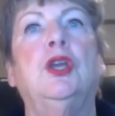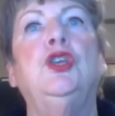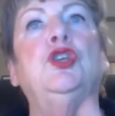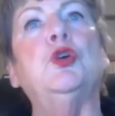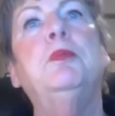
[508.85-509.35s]

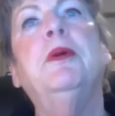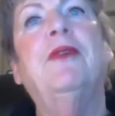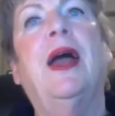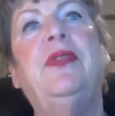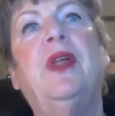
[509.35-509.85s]
You
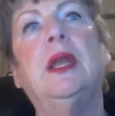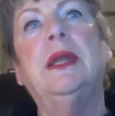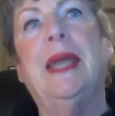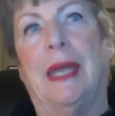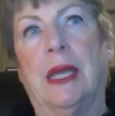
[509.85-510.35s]
provide the
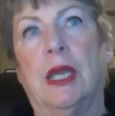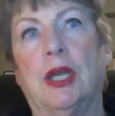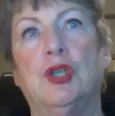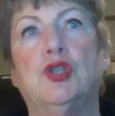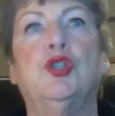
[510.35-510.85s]
link
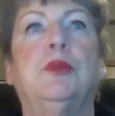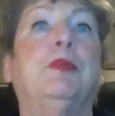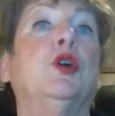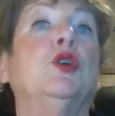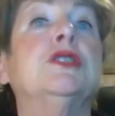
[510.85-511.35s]
to the
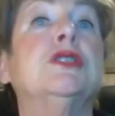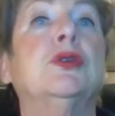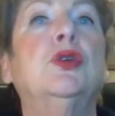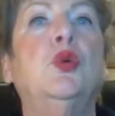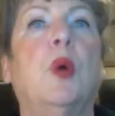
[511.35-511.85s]

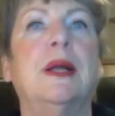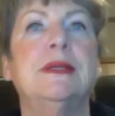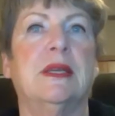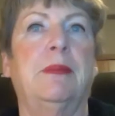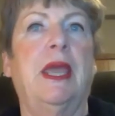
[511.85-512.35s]
person who wants
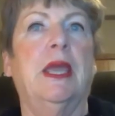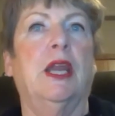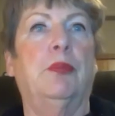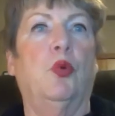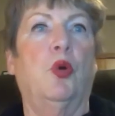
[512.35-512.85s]
to make an
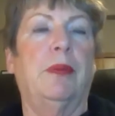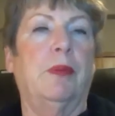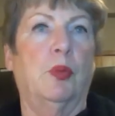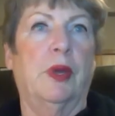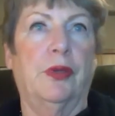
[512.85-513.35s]

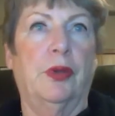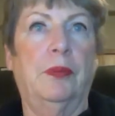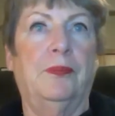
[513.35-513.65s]
appointment with you,